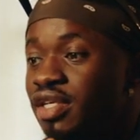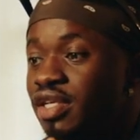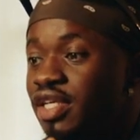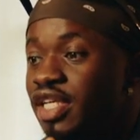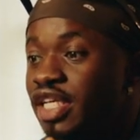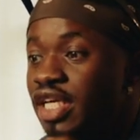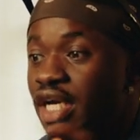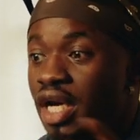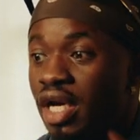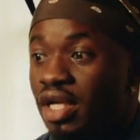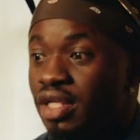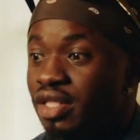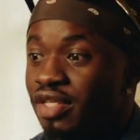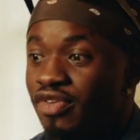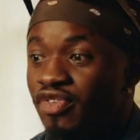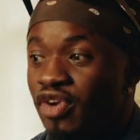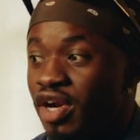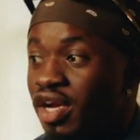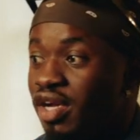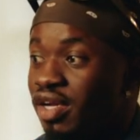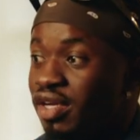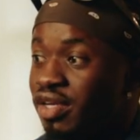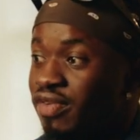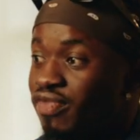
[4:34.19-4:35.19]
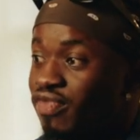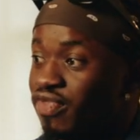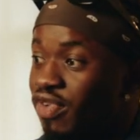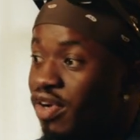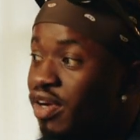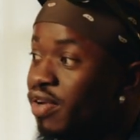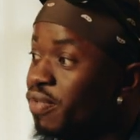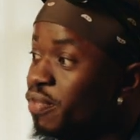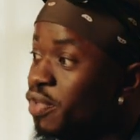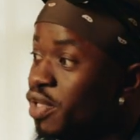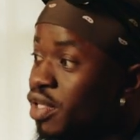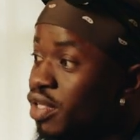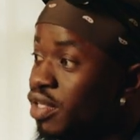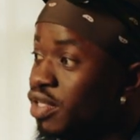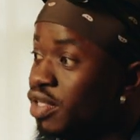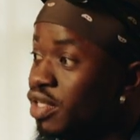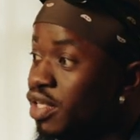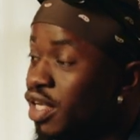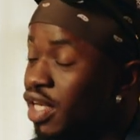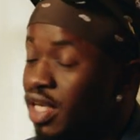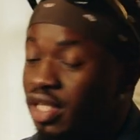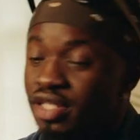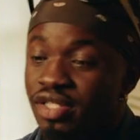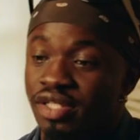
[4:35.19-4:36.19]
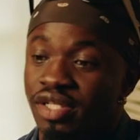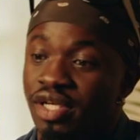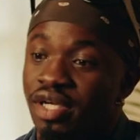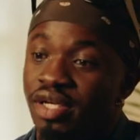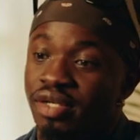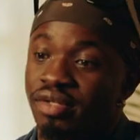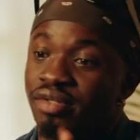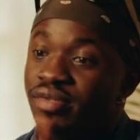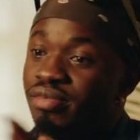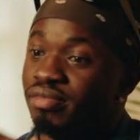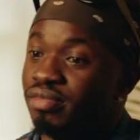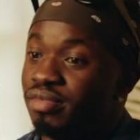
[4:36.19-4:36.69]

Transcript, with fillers: he cut the record in front of me. And I was like,